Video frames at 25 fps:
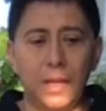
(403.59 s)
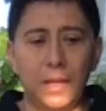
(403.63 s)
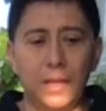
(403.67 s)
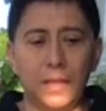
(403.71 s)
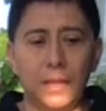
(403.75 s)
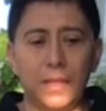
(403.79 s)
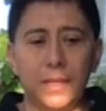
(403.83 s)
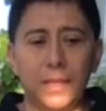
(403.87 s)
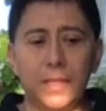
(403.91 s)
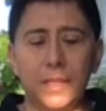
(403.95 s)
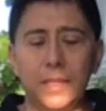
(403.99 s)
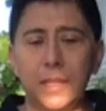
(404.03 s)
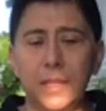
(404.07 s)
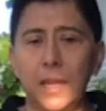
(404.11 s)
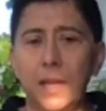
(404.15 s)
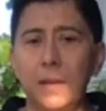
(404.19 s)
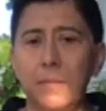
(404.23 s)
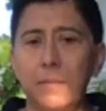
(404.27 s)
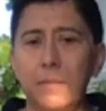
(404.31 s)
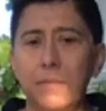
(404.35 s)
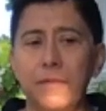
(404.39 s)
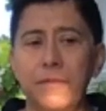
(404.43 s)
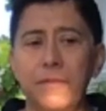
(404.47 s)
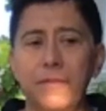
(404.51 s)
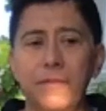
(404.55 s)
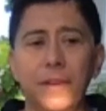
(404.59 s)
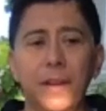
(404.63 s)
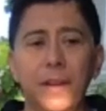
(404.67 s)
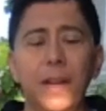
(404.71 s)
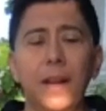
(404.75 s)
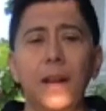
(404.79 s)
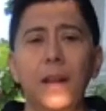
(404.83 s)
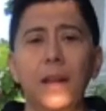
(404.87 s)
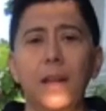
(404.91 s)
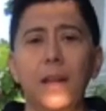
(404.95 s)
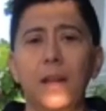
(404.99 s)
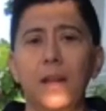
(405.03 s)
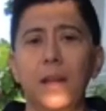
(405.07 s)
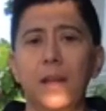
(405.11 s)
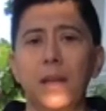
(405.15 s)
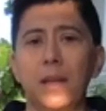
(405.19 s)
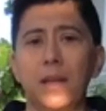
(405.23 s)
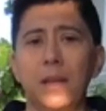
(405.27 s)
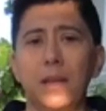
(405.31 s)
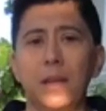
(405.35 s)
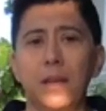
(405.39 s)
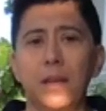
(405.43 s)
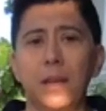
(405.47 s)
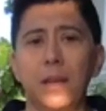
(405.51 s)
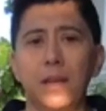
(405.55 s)
the same friendly,
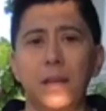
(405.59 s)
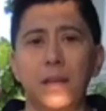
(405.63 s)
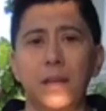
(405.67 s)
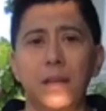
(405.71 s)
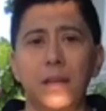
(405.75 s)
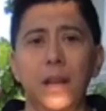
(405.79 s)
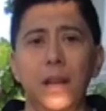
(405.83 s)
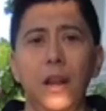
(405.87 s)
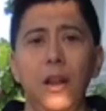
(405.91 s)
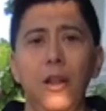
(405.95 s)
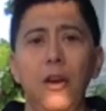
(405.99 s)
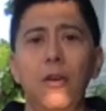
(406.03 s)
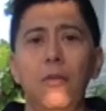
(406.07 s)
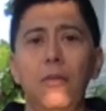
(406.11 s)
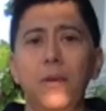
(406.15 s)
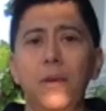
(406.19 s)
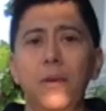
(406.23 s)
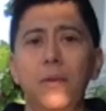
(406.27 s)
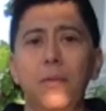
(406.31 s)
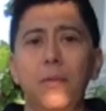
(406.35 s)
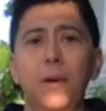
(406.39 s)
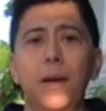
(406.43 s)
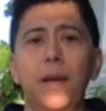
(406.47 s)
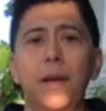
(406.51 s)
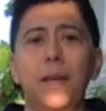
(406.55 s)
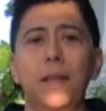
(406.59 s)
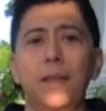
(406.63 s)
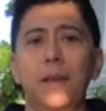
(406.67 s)
loving way